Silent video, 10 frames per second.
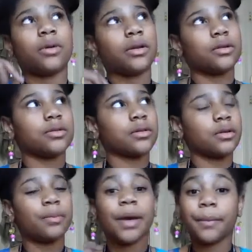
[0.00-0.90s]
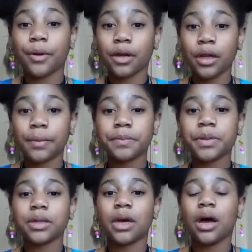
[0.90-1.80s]
those called? Paper
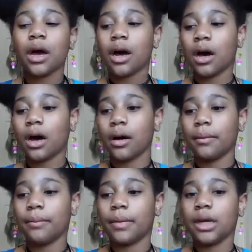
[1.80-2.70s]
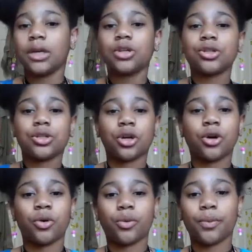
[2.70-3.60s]
clips.
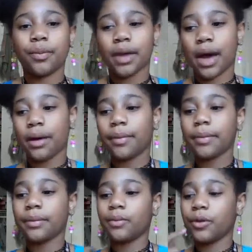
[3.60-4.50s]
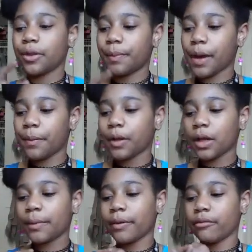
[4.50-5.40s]
So yeah, with a paper
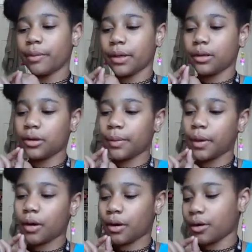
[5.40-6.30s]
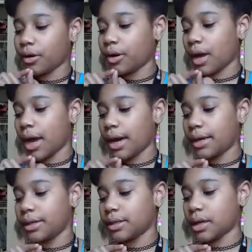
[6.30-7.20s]
clip it would be a little bit harder,
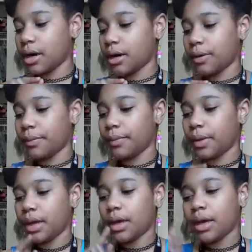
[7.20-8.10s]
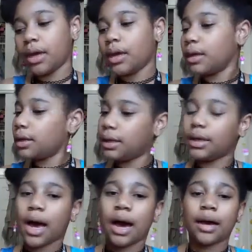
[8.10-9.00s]
and
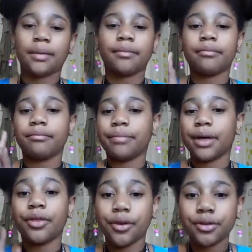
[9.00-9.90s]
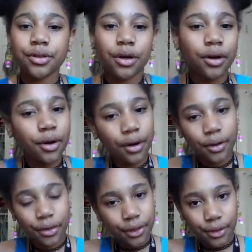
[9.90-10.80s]
yeah, but those are
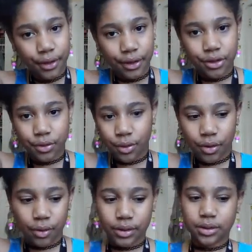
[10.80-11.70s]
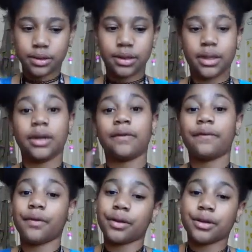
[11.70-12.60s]
the things you are going to need
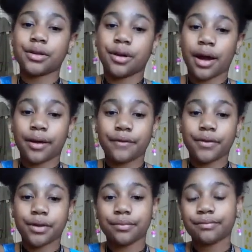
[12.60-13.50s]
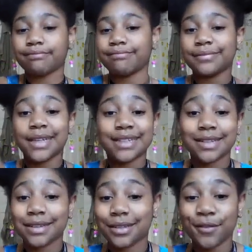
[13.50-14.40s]
for this craft. Let's
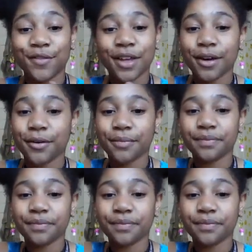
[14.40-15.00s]
get into the video.